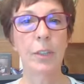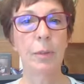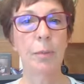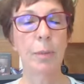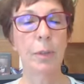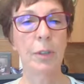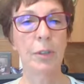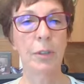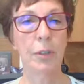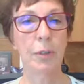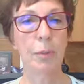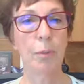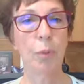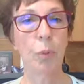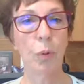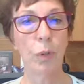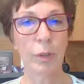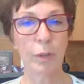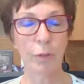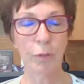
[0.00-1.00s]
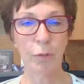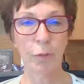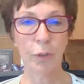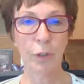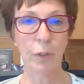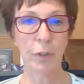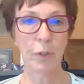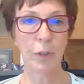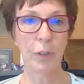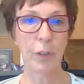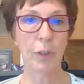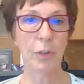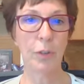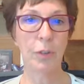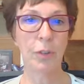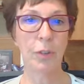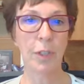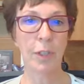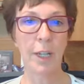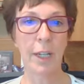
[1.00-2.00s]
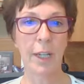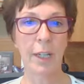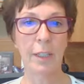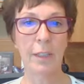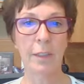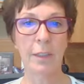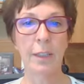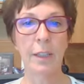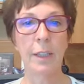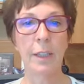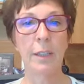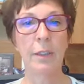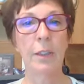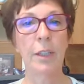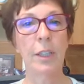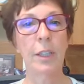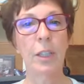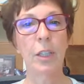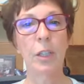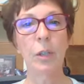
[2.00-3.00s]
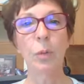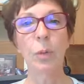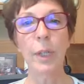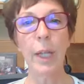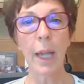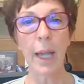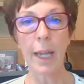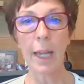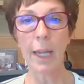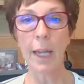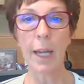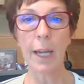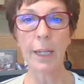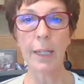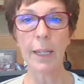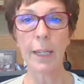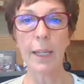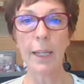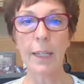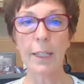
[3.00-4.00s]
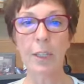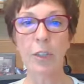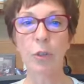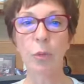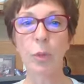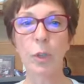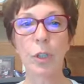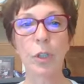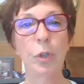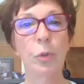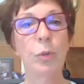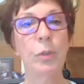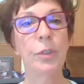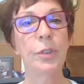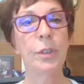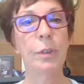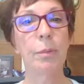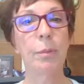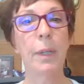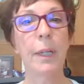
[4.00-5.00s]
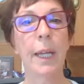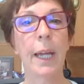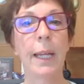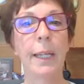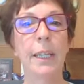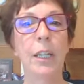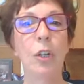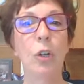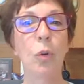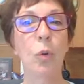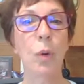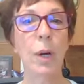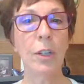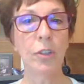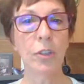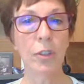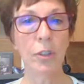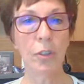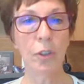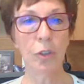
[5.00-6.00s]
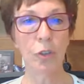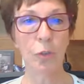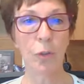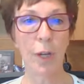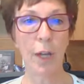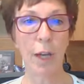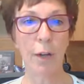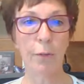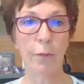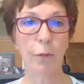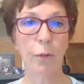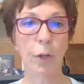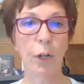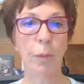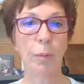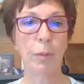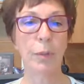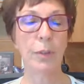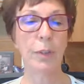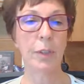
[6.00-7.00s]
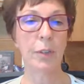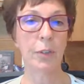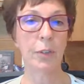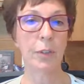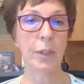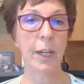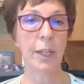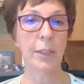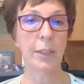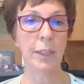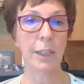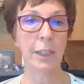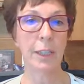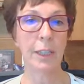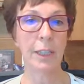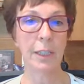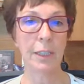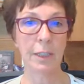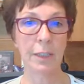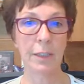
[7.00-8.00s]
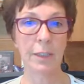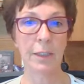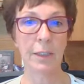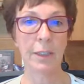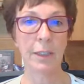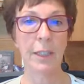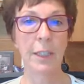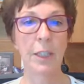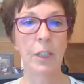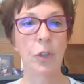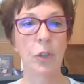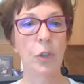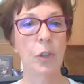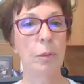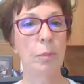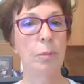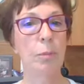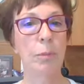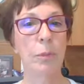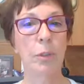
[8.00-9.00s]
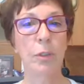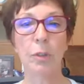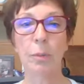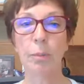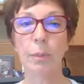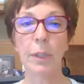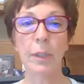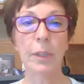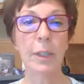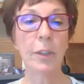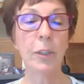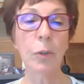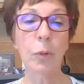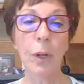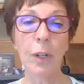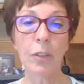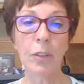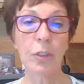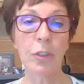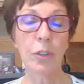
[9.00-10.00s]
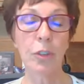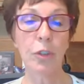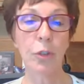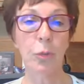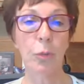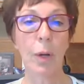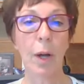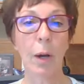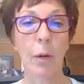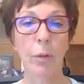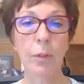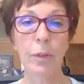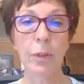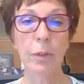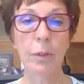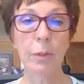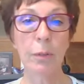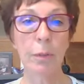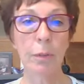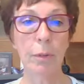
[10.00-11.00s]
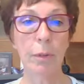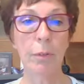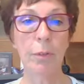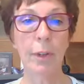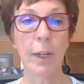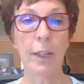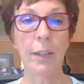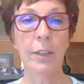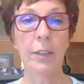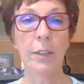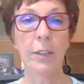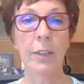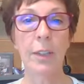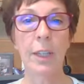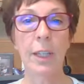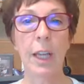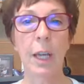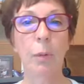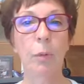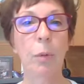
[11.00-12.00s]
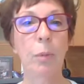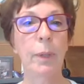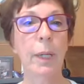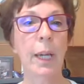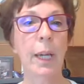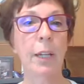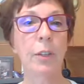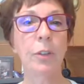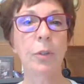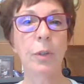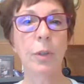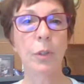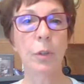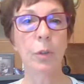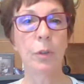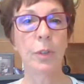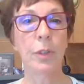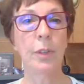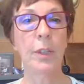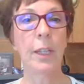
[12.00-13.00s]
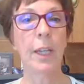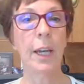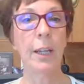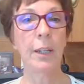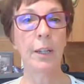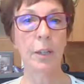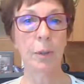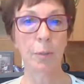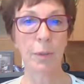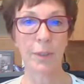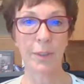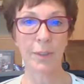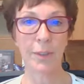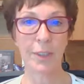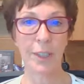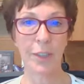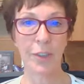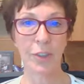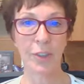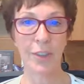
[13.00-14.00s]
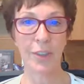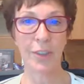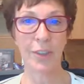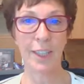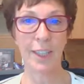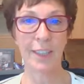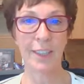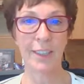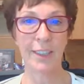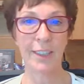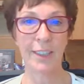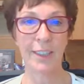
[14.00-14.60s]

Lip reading: because they're important for you to use today. The Q&A icon is where you will submit any questions that you have for our presenter, Dr. Eaton. You can submit these questions throughout the event, and we'll be answering those at the end of the presentation today.